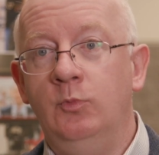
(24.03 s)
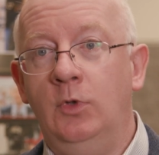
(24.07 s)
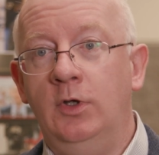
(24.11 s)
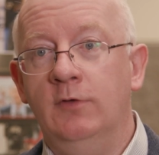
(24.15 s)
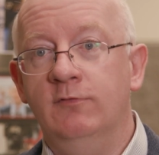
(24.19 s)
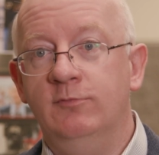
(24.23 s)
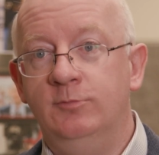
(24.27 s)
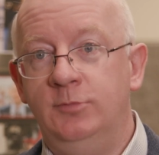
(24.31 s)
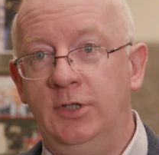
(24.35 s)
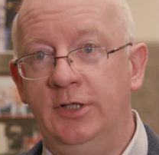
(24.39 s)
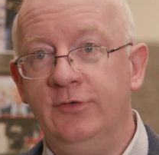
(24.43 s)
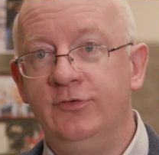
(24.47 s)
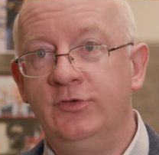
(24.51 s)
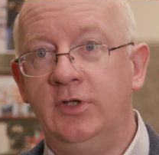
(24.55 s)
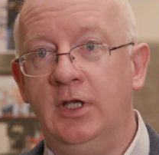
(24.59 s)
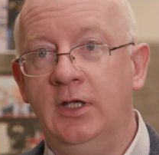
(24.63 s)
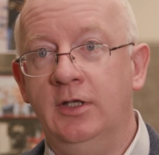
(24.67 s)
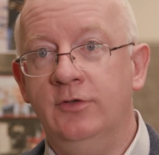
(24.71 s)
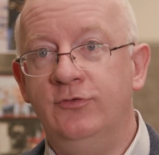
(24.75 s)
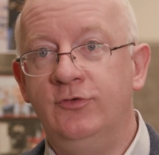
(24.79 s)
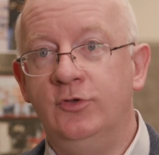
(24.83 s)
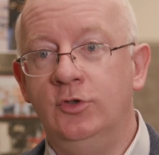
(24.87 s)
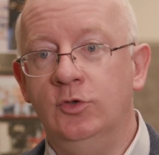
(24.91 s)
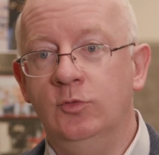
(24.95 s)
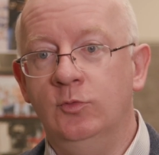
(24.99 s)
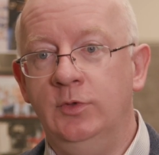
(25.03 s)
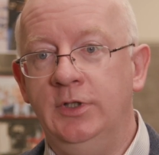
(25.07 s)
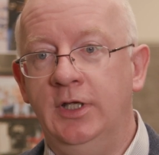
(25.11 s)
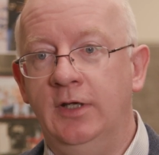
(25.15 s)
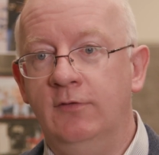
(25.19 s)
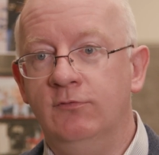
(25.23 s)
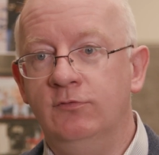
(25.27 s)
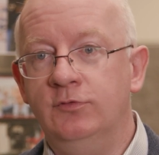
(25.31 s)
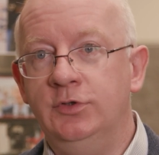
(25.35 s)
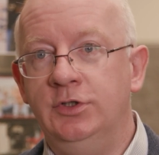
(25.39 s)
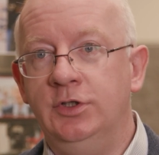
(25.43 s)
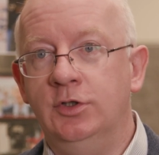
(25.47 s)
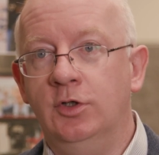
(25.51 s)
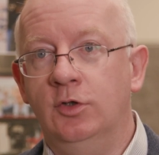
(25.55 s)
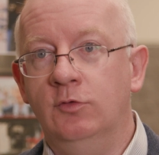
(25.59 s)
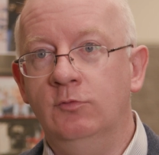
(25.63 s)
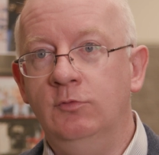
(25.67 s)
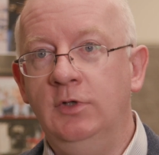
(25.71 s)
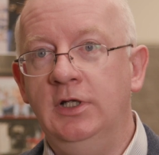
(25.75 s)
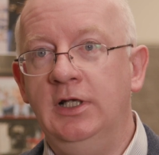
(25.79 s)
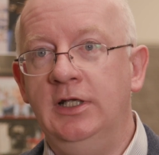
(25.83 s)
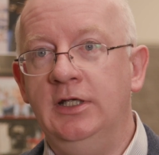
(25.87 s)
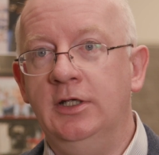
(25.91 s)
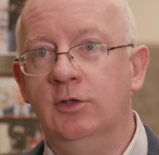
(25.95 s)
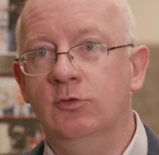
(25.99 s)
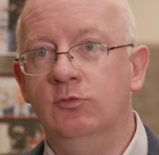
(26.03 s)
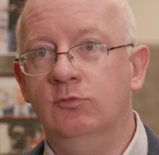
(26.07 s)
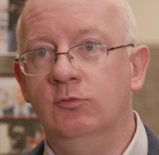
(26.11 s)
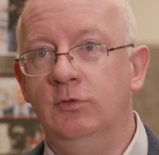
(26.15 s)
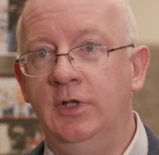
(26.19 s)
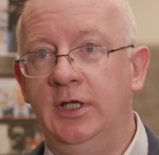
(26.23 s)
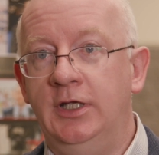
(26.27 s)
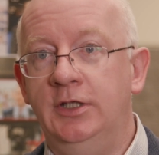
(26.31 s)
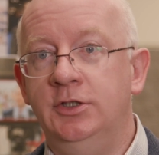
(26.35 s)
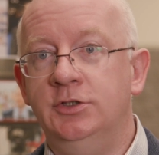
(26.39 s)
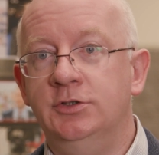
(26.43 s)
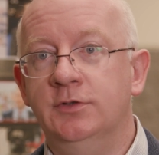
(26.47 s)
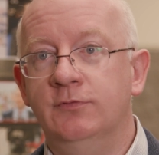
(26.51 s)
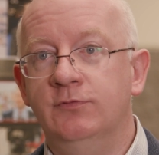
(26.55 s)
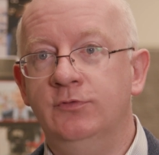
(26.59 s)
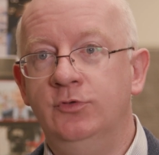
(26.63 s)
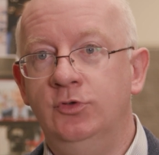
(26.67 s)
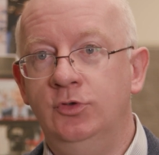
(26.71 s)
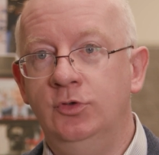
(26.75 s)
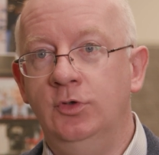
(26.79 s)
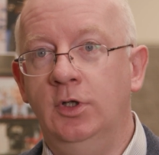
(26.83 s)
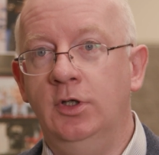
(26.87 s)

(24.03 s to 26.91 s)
of breast cancer, we have you know really a range of,